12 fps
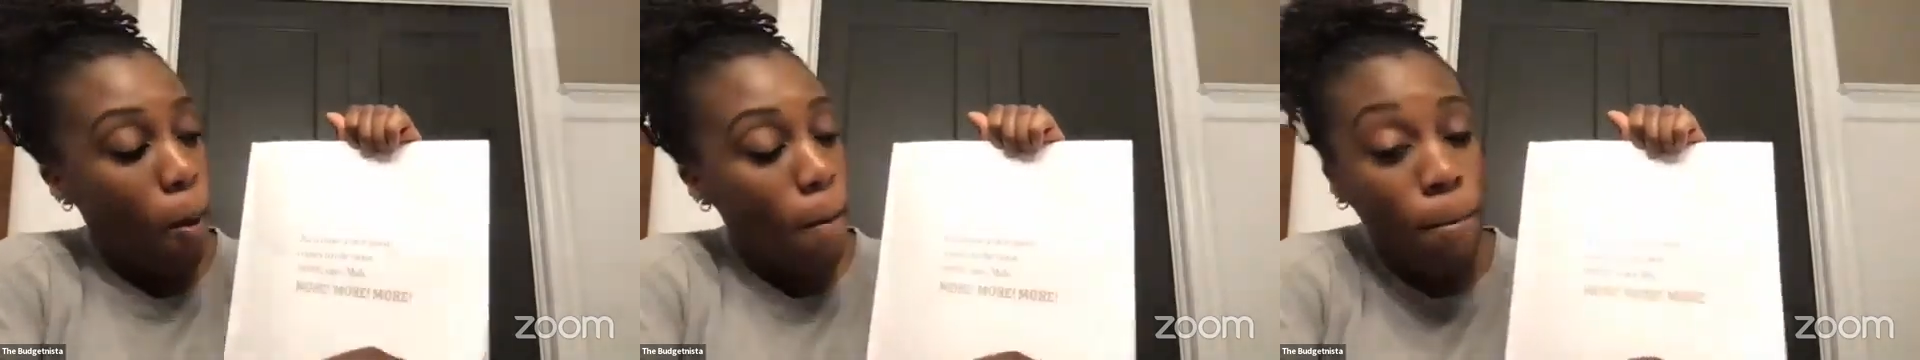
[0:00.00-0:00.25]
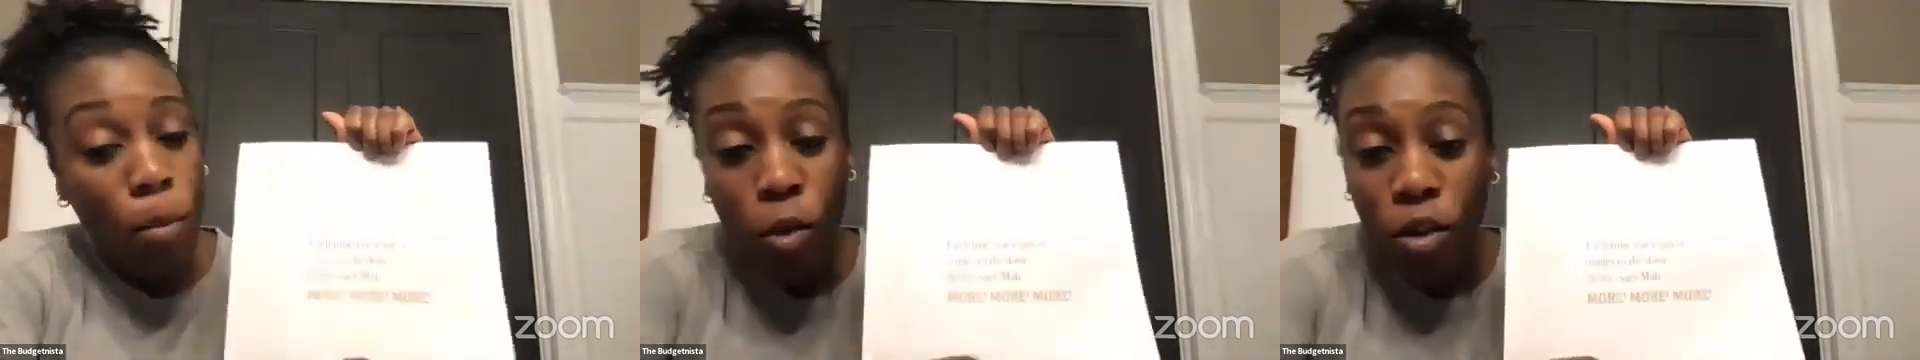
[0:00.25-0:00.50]

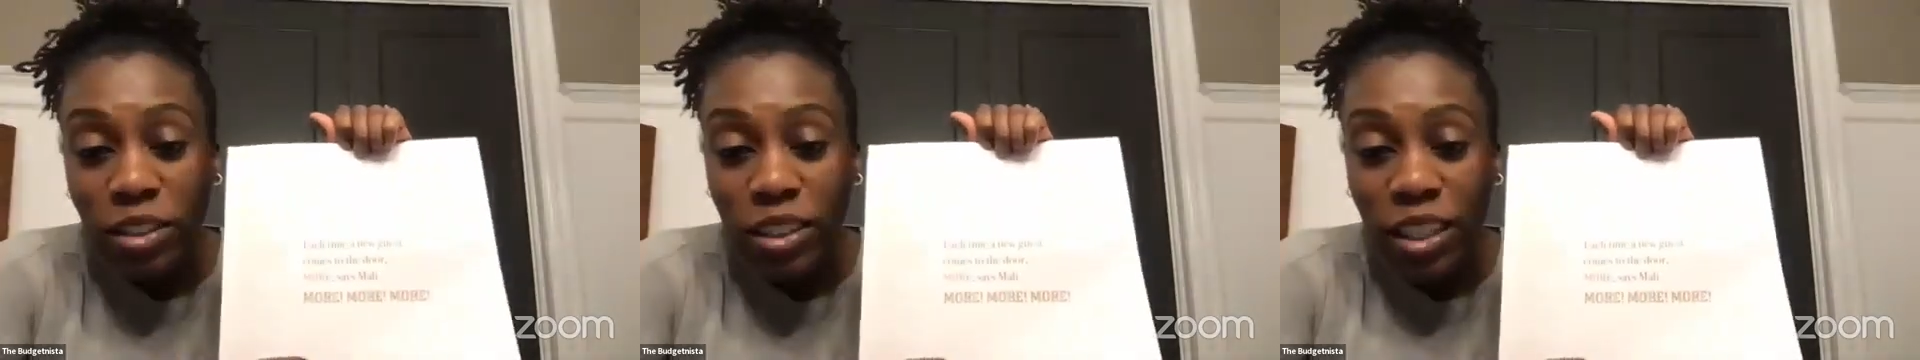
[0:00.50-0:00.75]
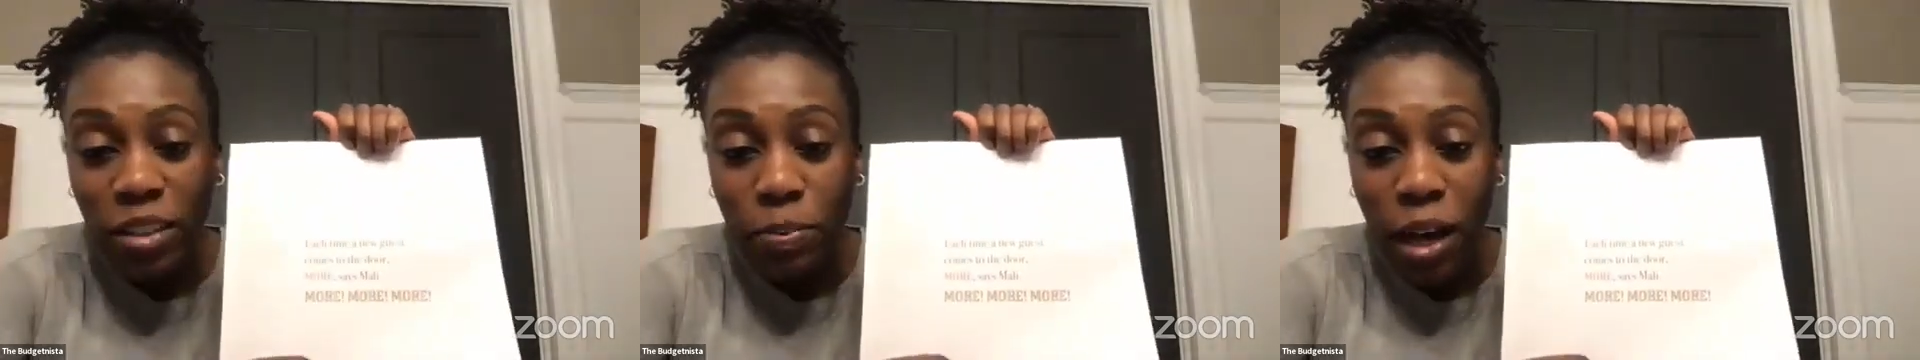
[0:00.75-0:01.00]
more,
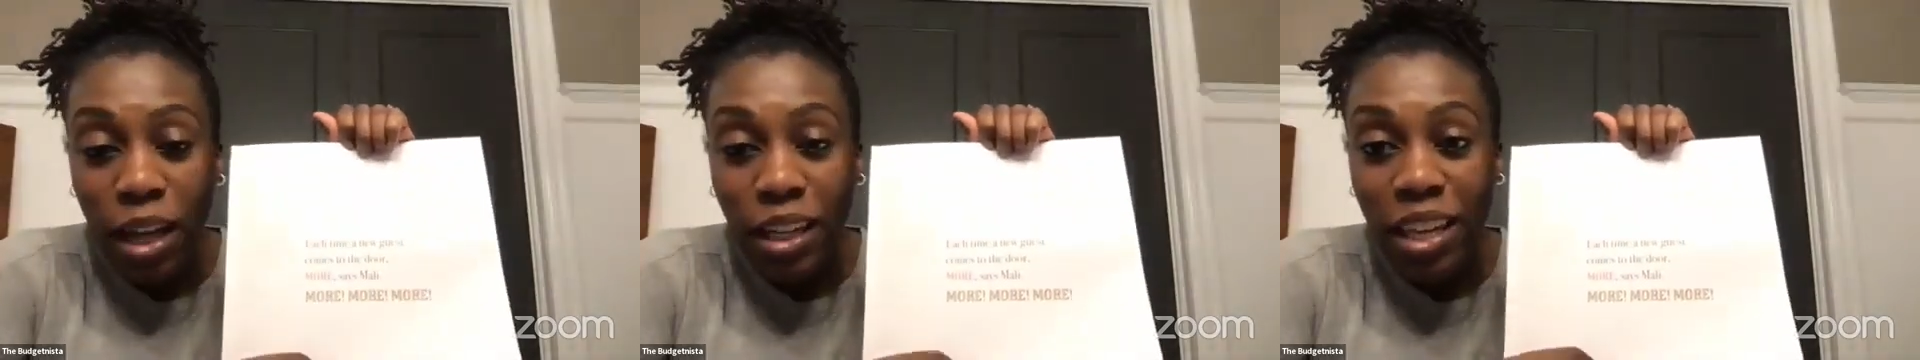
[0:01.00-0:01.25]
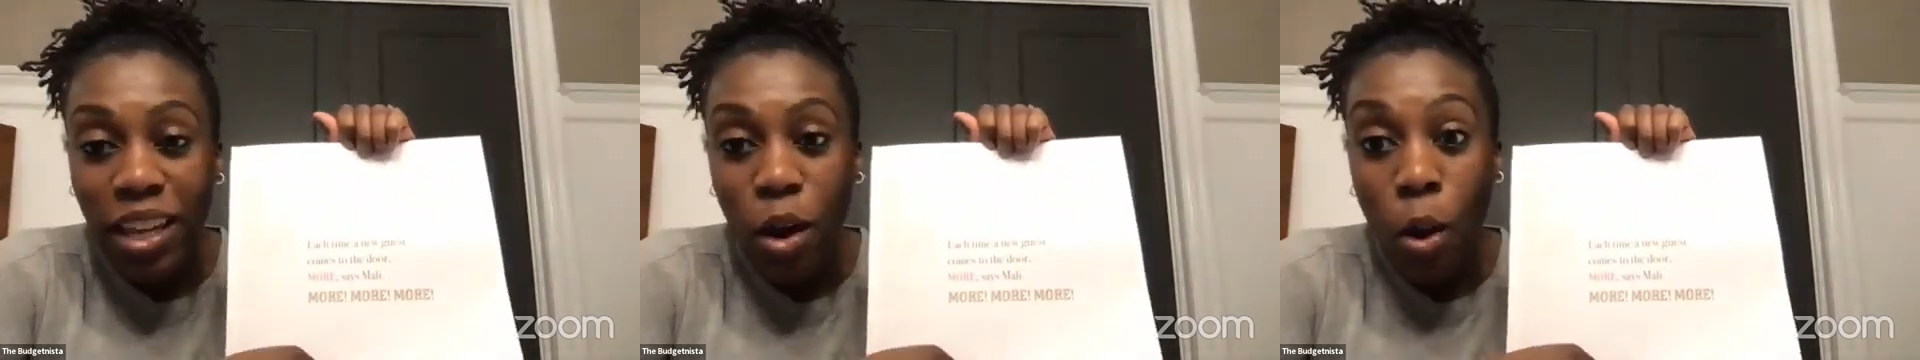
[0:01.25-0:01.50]
says
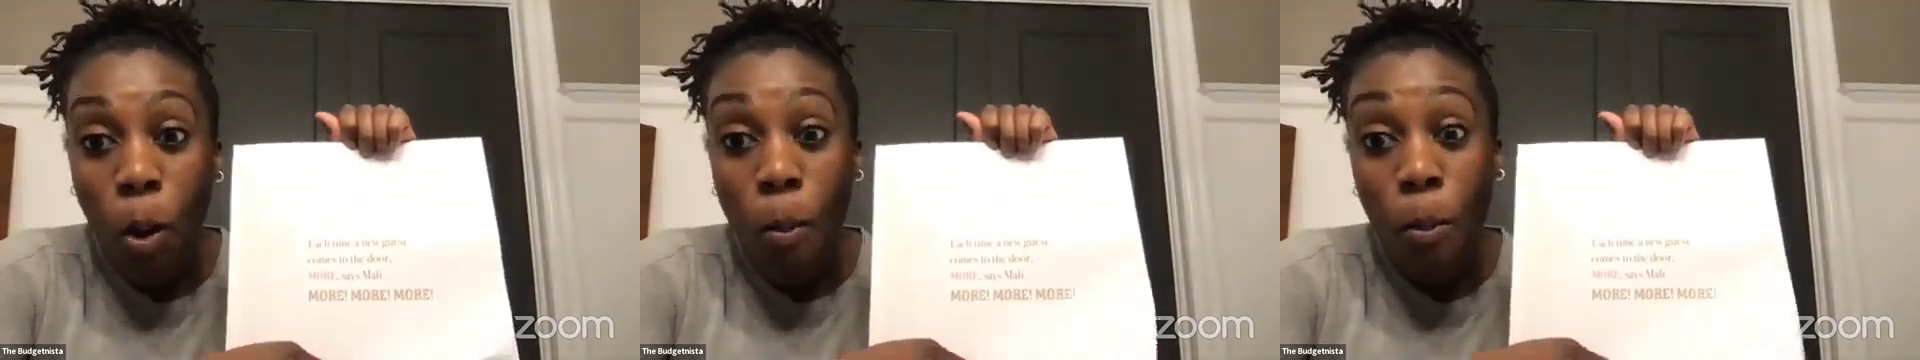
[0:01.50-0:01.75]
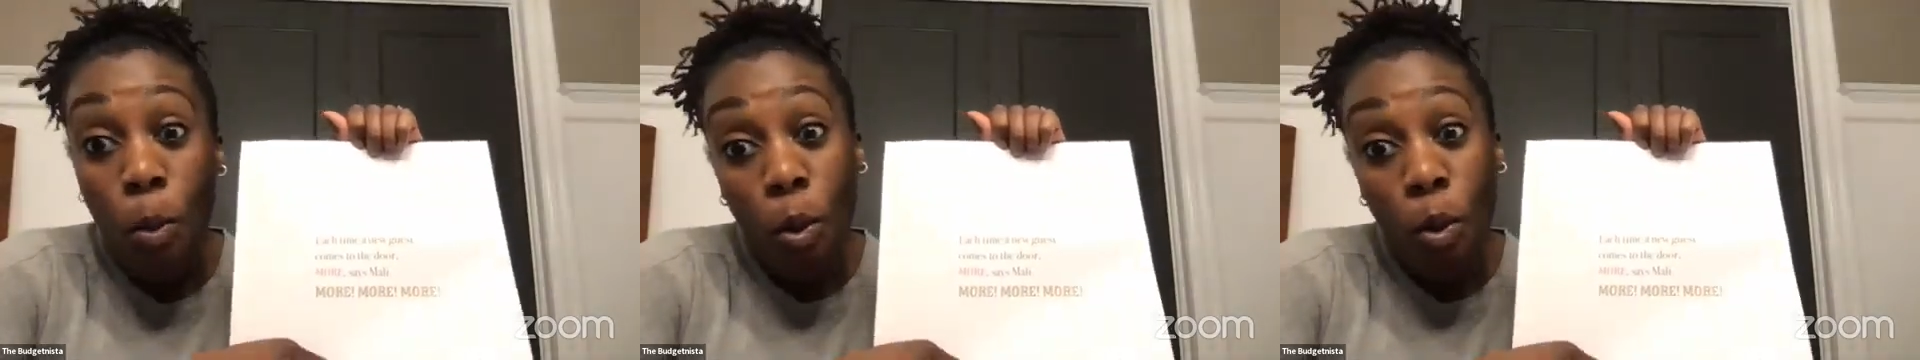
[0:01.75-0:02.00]
Molly,
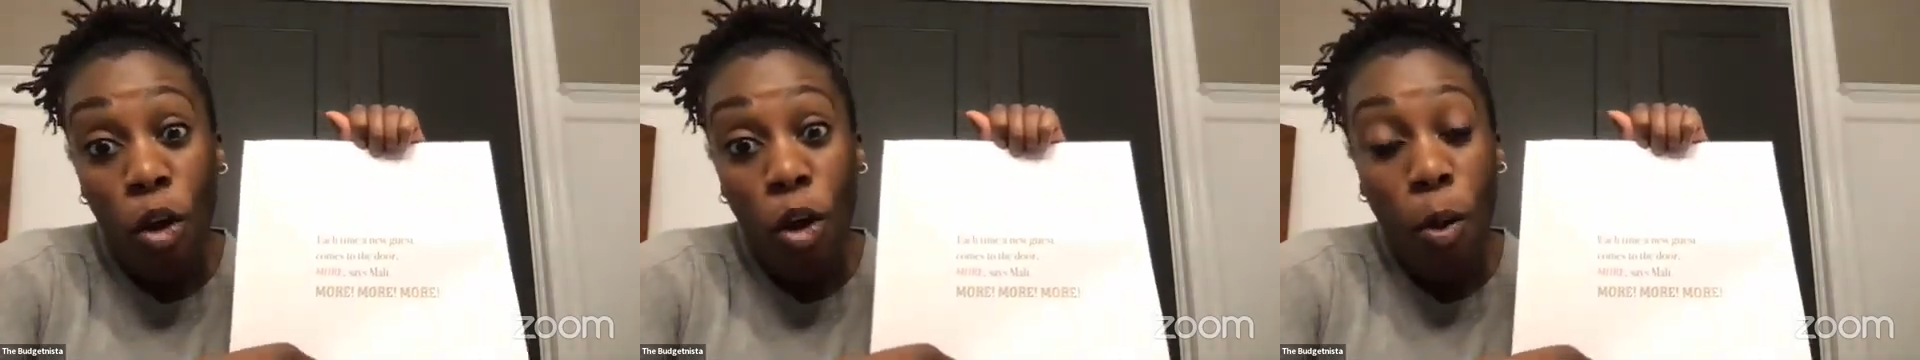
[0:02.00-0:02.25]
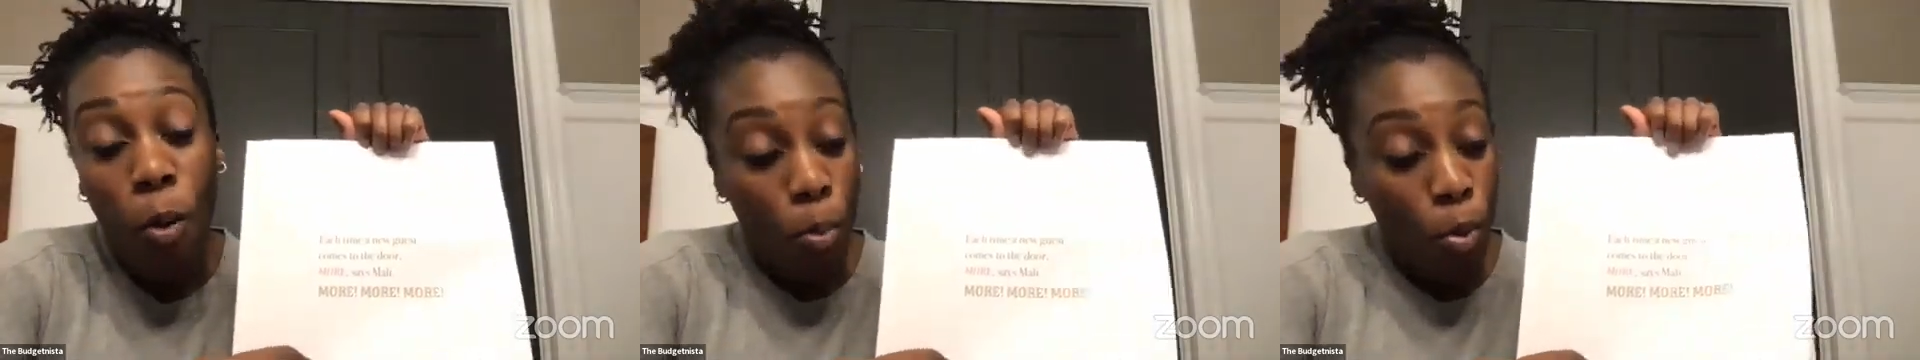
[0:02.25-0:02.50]

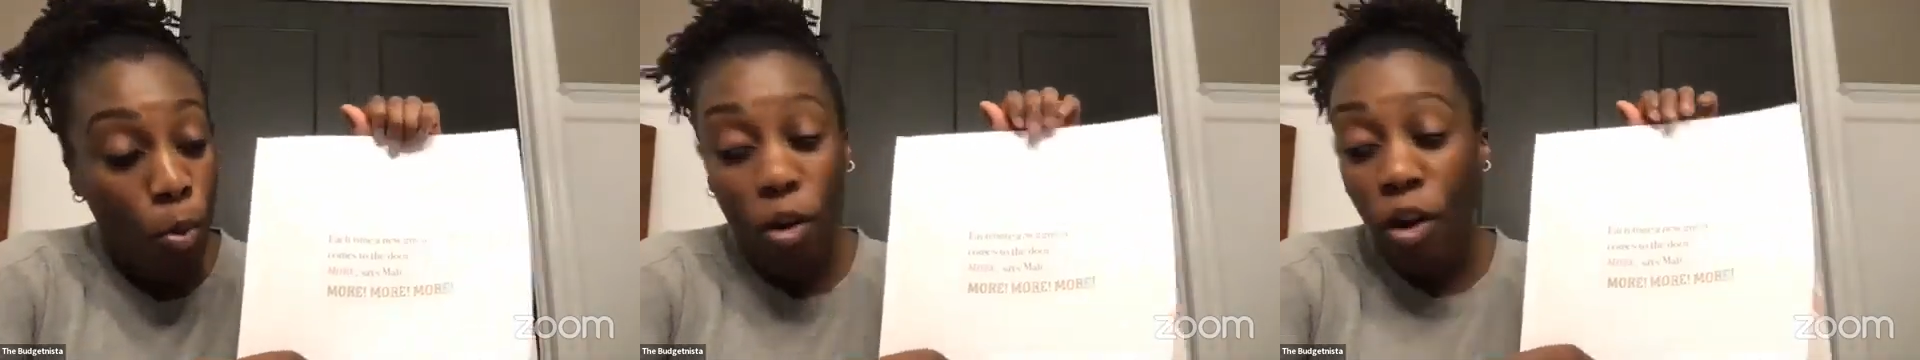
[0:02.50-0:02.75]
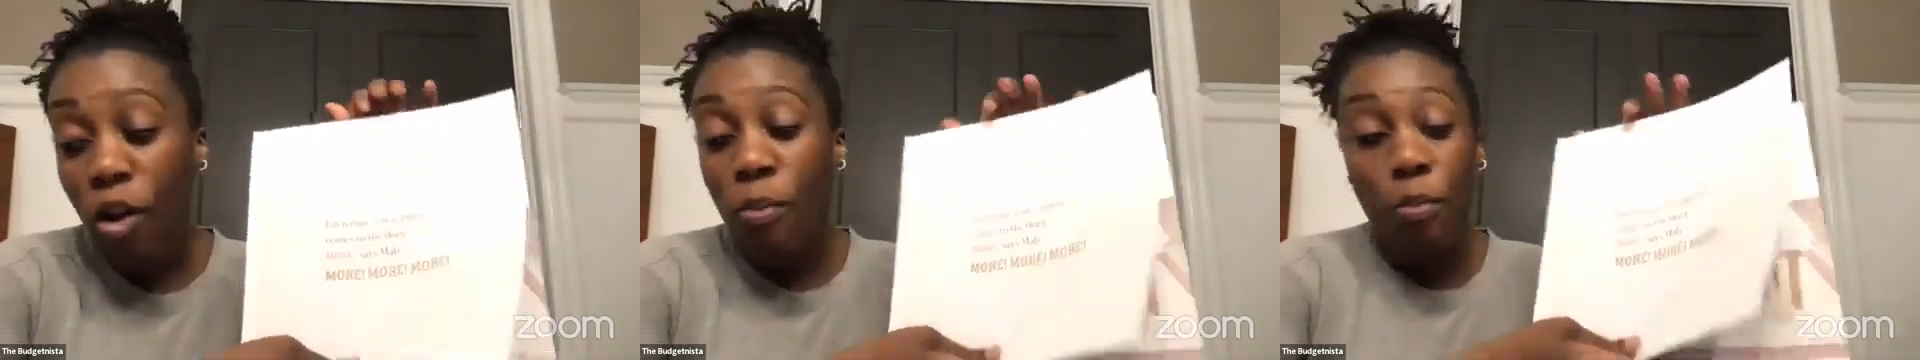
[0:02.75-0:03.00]
more,
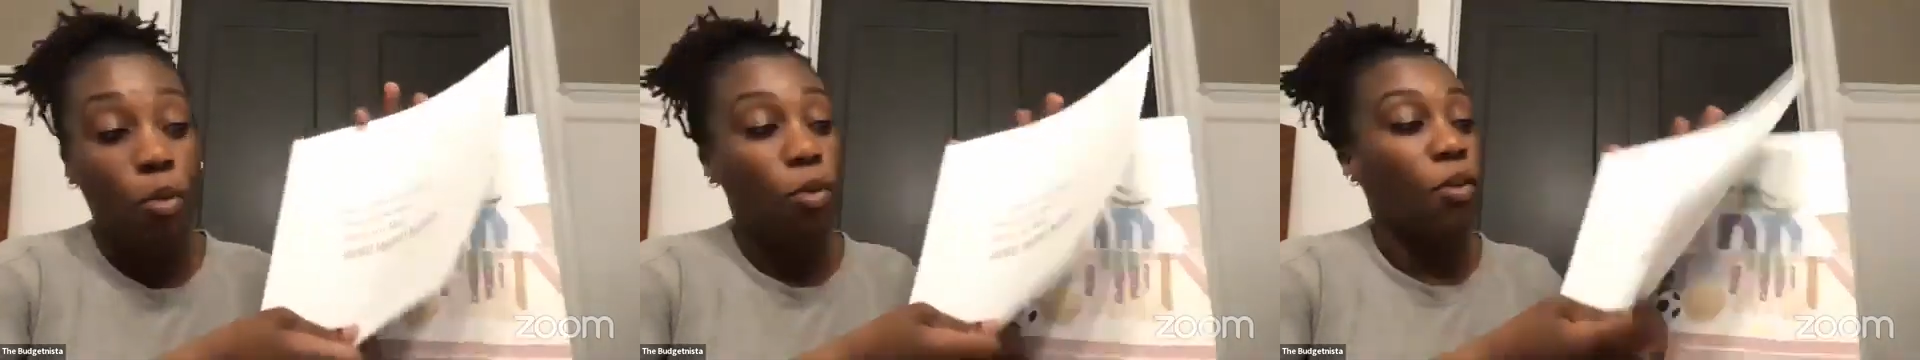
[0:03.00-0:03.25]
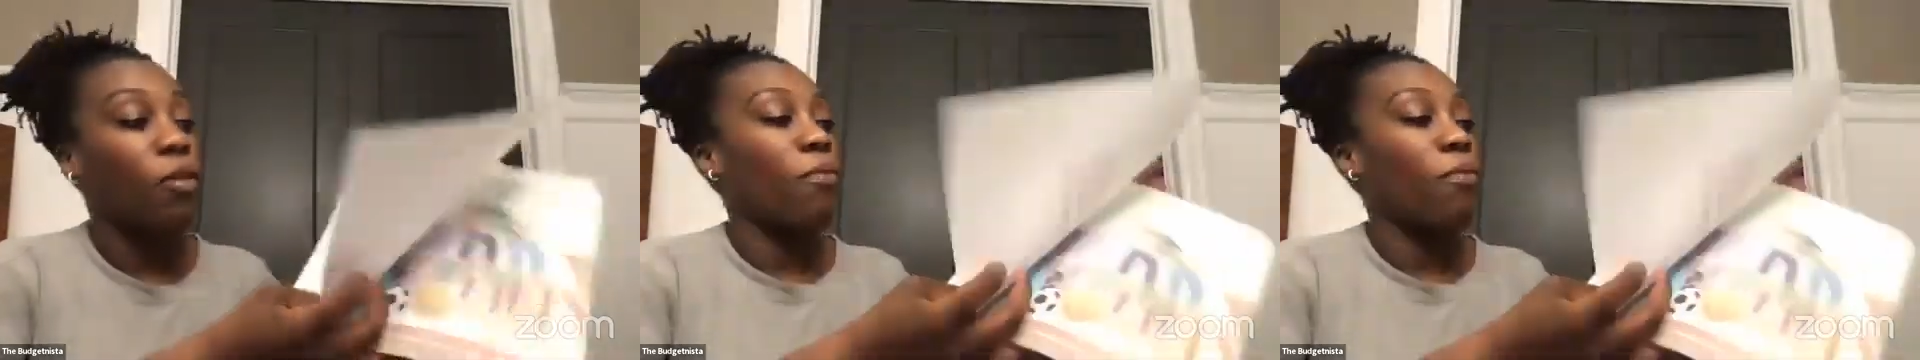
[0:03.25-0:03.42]
more, more.